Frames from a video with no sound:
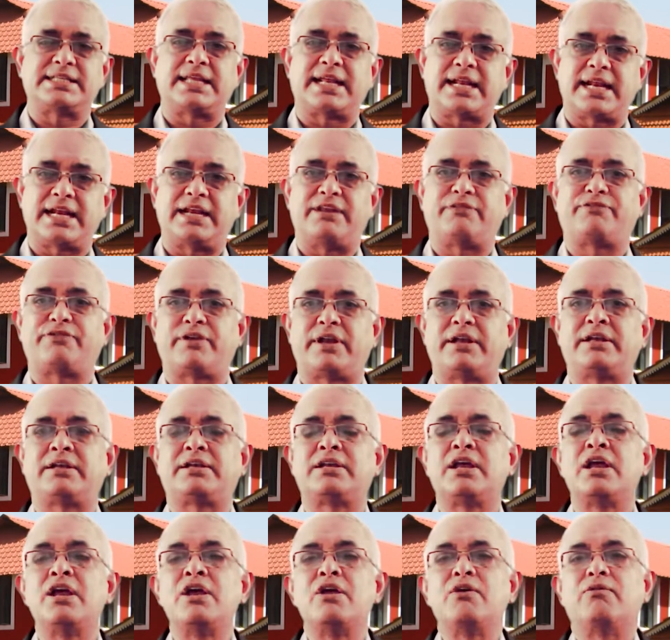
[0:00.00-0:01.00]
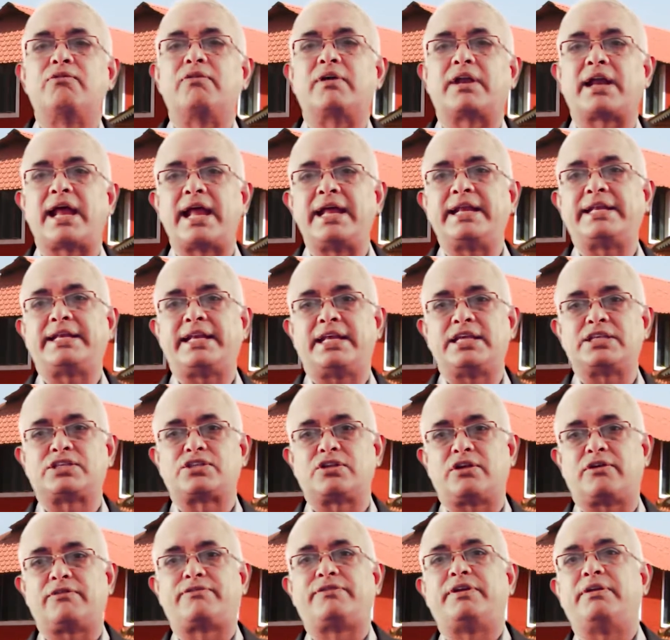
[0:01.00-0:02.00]
There are different varieties
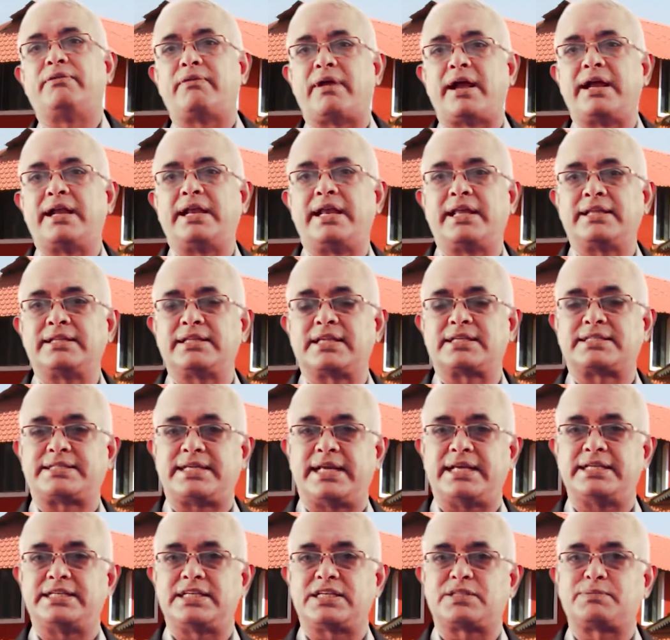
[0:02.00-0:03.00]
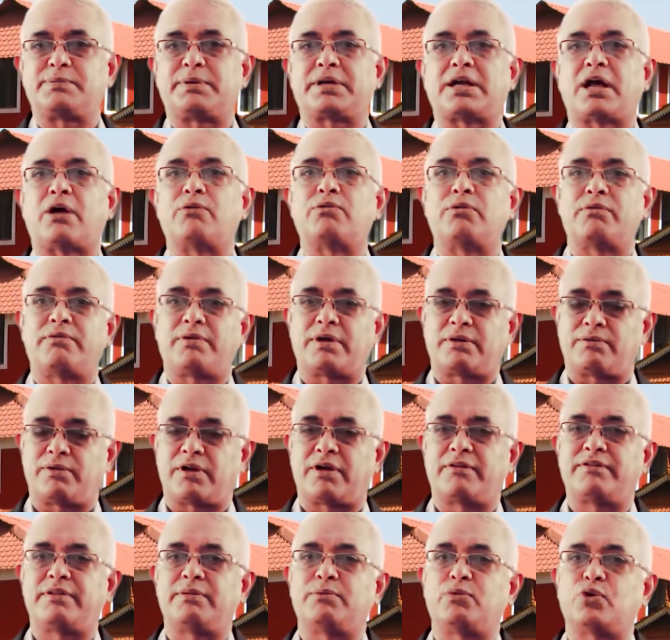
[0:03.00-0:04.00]
of dividing the stages, but however,
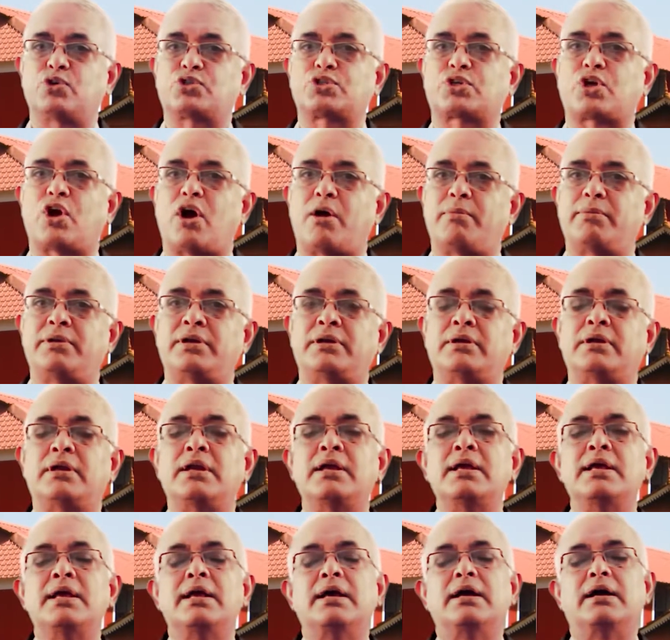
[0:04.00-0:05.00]
one of the most common